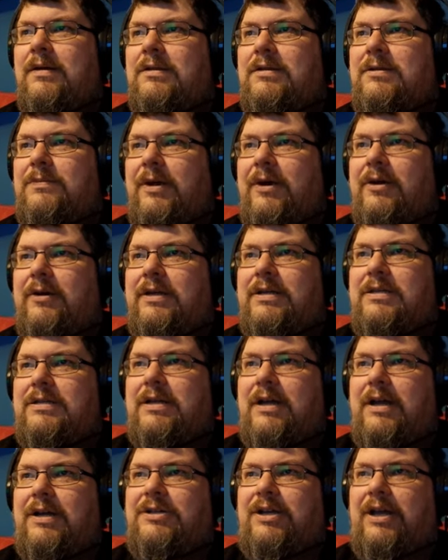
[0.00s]
Tamara is
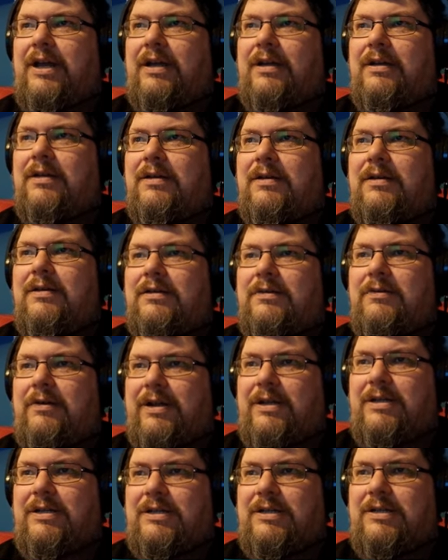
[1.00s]
searching.
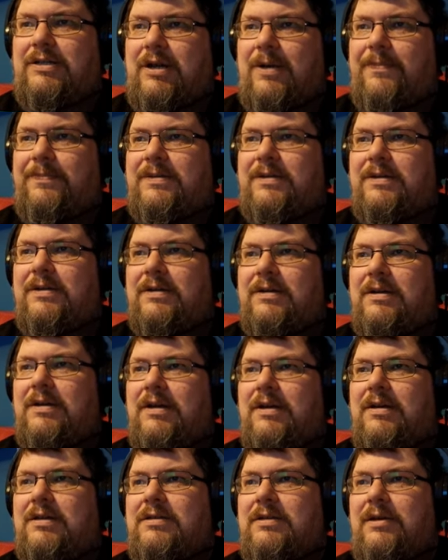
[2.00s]
No, she's stopped.
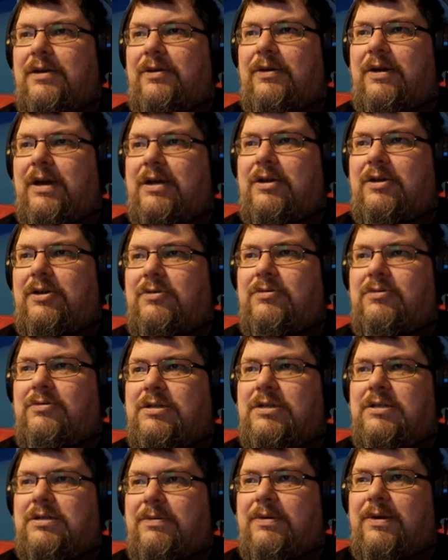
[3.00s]
So
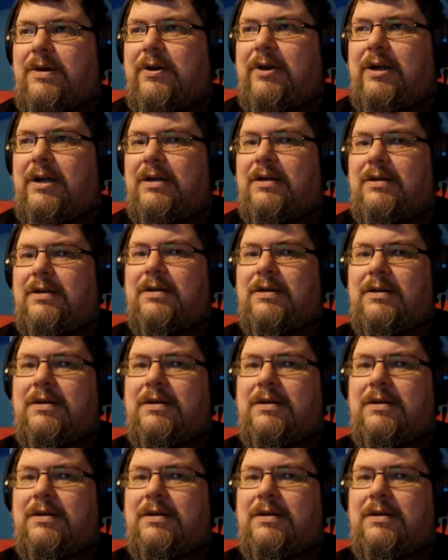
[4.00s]
accuse Tamara.